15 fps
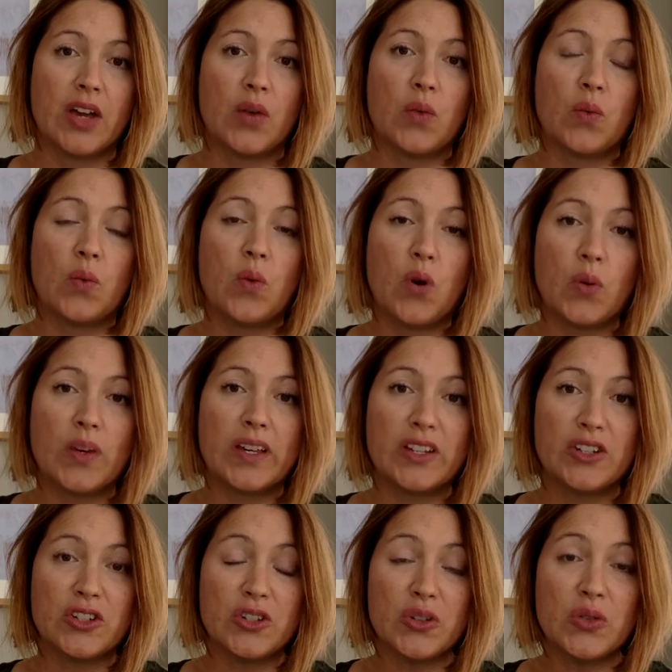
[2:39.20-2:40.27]
what we
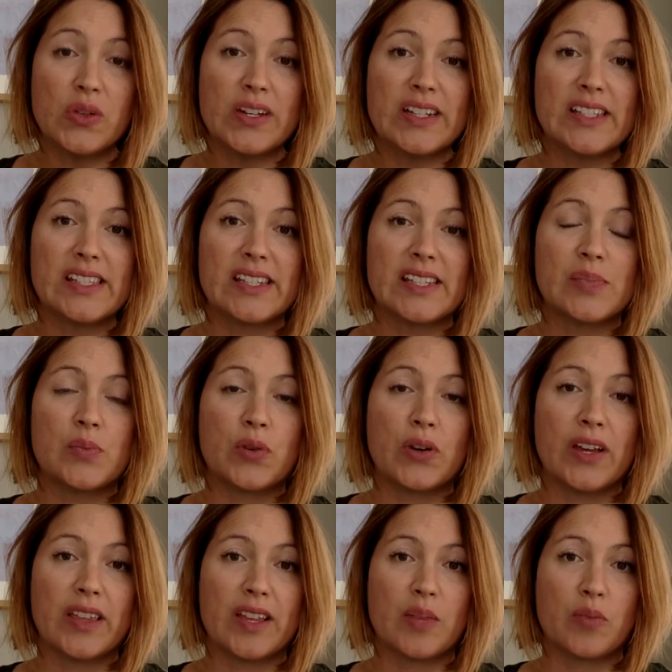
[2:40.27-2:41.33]
can do is this
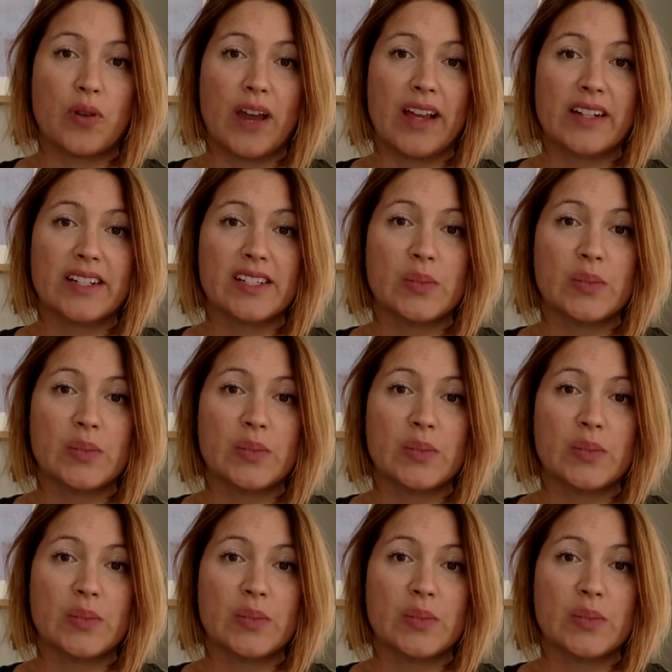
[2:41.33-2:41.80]
breathing practice.